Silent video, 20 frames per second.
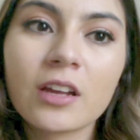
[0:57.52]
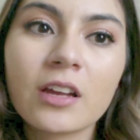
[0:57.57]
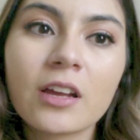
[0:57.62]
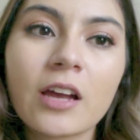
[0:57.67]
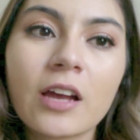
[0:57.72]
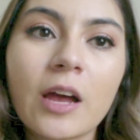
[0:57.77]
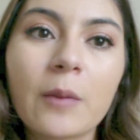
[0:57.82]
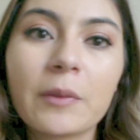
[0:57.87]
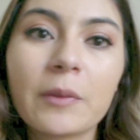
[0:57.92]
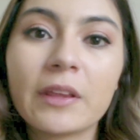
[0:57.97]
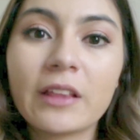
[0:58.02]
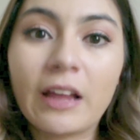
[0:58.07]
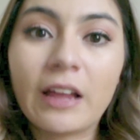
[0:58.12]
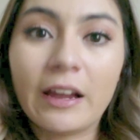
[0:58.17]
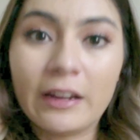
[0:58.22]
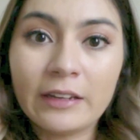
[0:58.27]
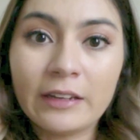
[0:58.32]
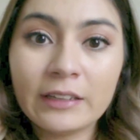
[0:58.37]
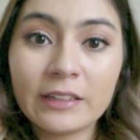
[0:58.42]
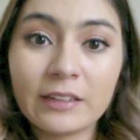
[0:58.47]
I mean,
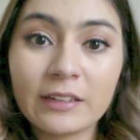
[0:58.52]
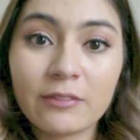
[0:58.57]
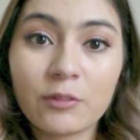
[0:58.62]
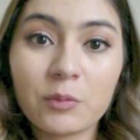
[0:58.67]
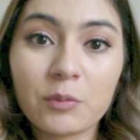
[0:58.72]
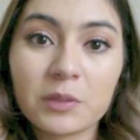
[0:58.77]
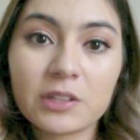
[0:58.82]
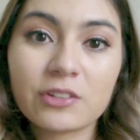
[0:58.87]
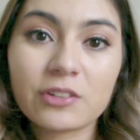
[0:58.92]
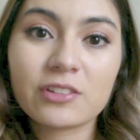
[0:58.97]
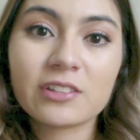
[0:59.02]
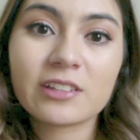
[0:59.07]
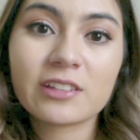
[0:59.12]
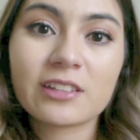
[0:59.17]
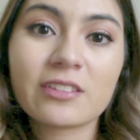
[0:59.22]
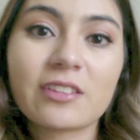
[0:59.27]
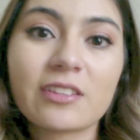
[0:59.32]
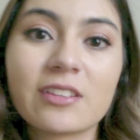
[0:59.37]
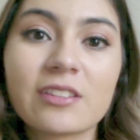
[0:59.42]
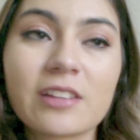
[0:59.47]
I'd never been to a
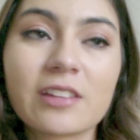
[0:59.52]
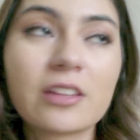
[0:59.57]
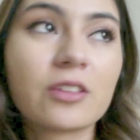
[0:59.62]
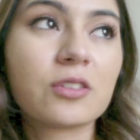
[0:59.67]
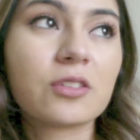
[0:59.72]
testing center,